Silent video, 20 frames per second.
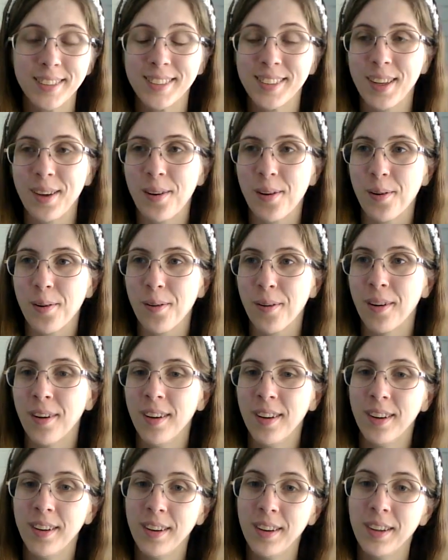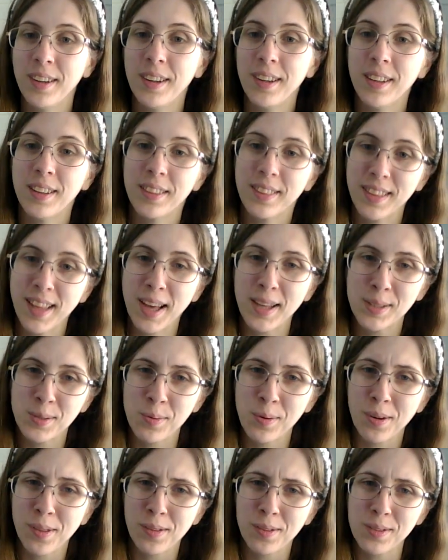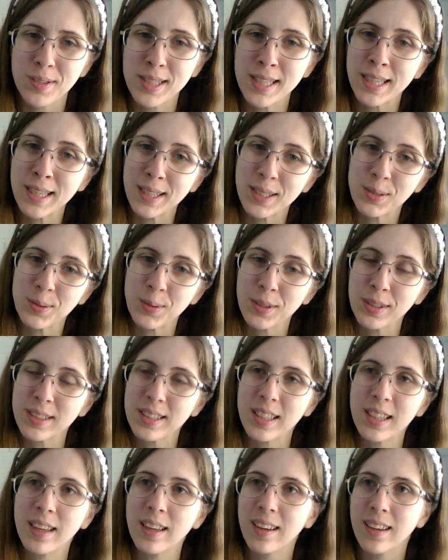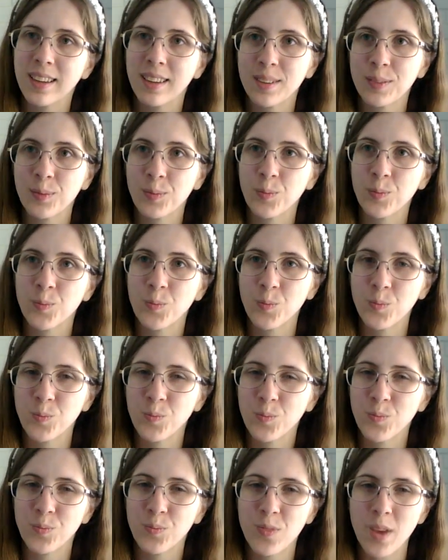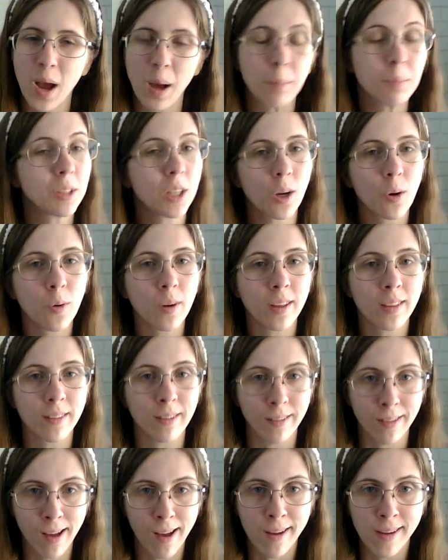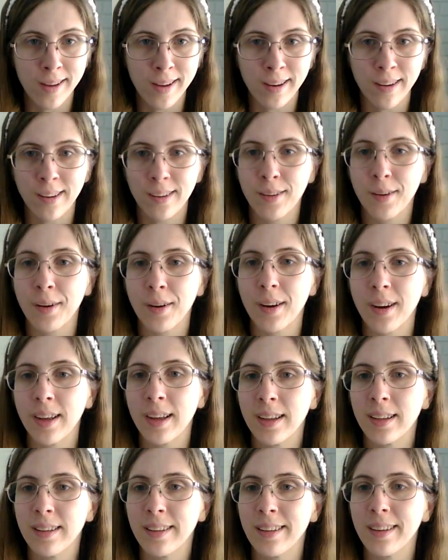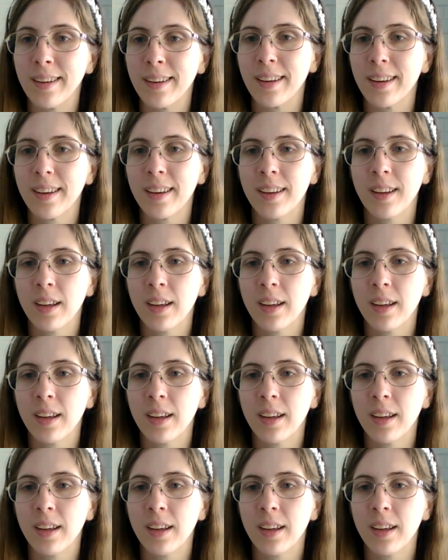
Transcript: so that's one of those things where it's like, I'm toeing the line on it, like